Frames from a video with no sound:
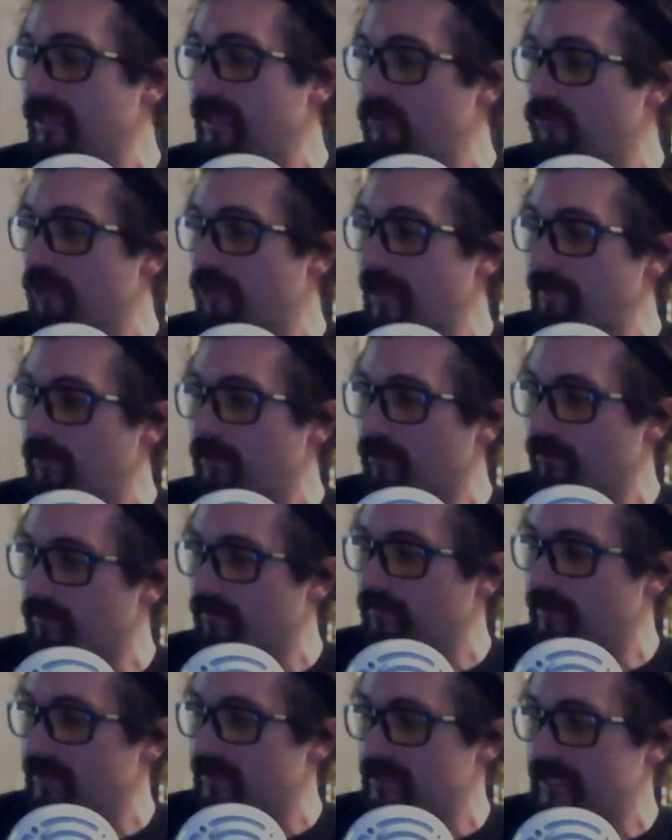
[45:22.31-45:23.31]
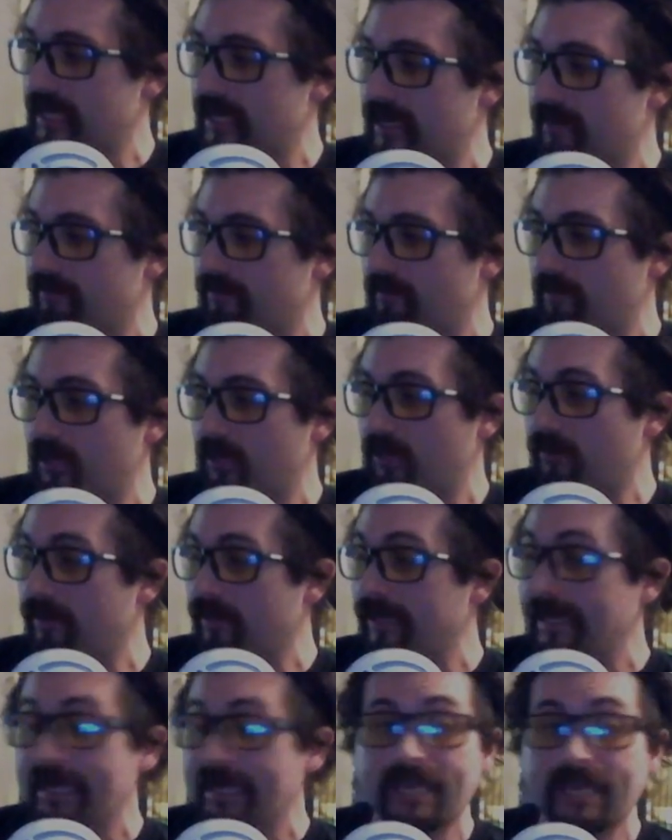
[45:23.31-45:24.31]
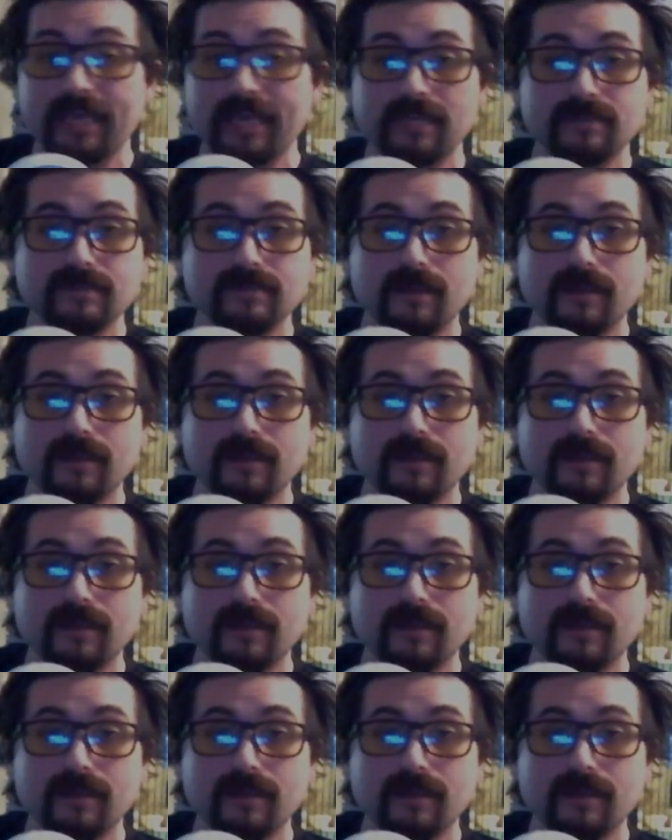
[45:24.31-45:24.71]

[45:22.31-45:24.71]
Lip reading: and drop you over the side of a boat, and